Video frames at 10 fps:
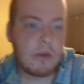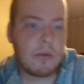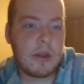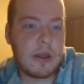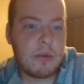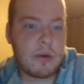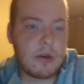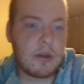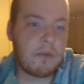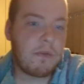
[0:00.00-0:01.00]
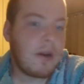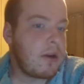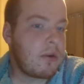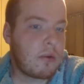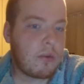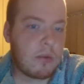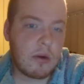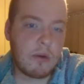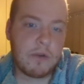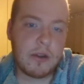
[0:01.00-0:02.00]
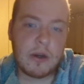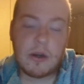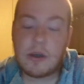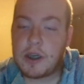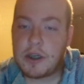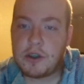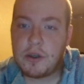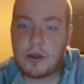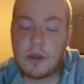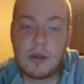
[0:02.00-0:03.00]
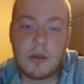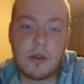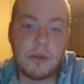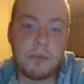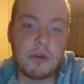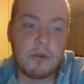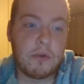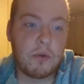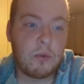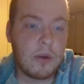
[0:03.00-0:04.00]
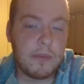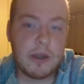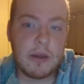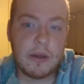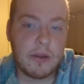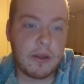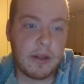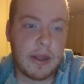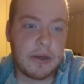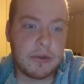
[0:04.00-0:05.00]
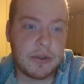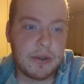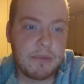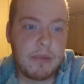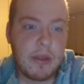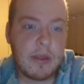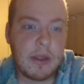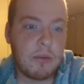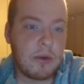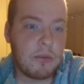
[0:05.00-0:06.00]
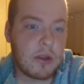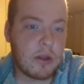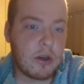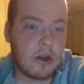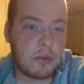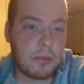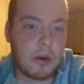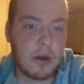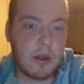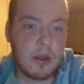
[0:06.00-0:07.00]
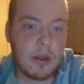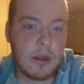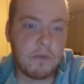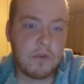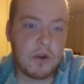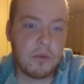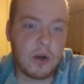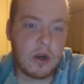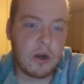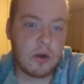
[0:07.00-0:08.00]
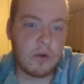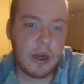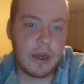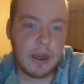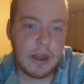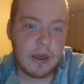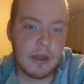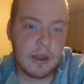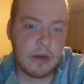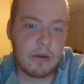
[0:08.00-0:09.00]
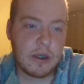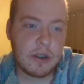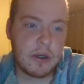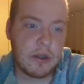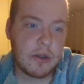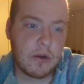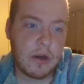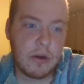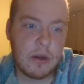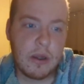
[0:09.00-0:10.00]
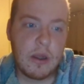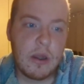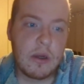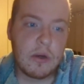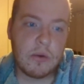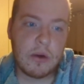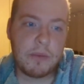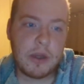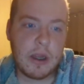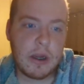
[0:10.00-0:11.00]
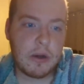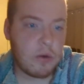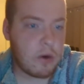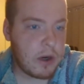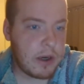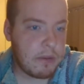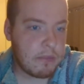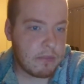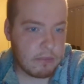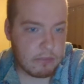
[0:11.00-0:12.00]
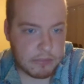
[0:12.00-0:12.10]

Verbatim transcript: where they were to find a reward for their attention to the beautiful woman of the clouds, they went with a large party and found where her right hand had rested on the ground, corn began growing,